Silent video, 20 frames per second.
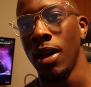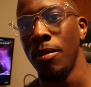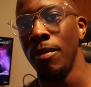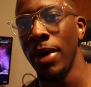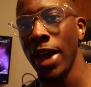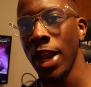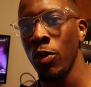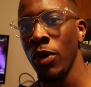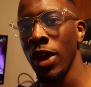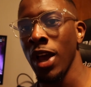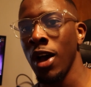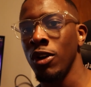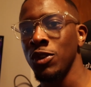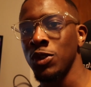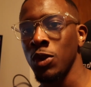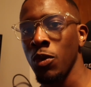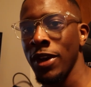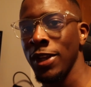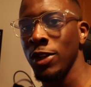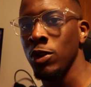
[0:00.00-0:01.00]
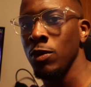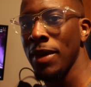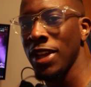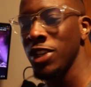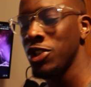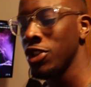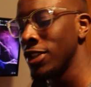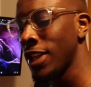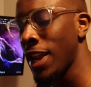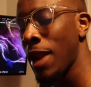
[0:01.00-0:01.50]
By the way, I also wanted to
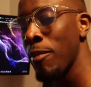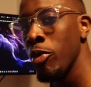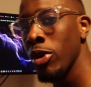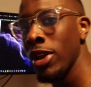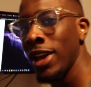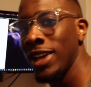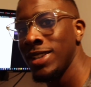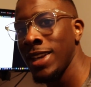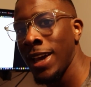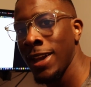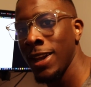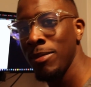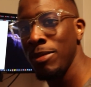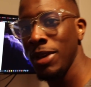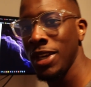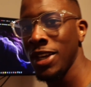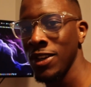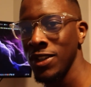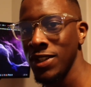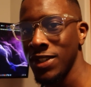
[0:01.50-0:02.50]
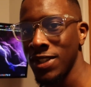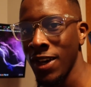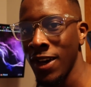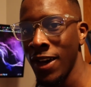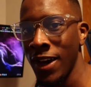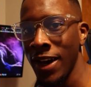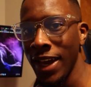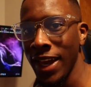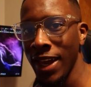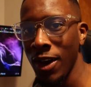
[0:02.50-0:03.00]
mention that I'm really excited because
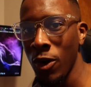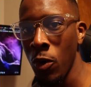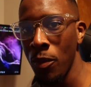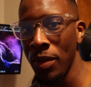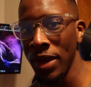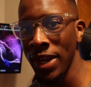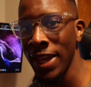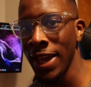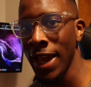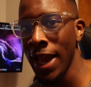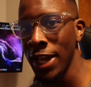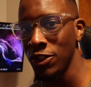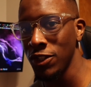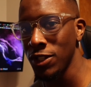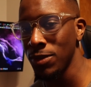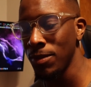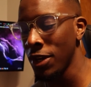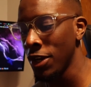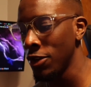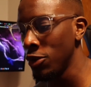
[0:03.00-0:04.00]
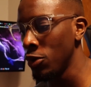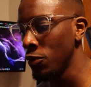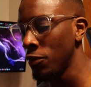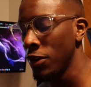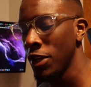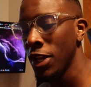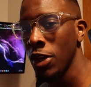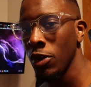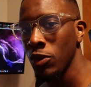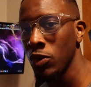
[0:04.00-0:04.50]
OpenAI just made a new
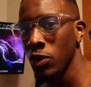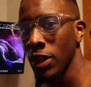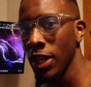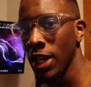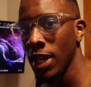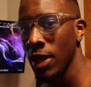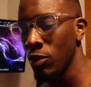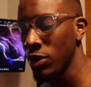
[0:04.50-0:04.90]
video today.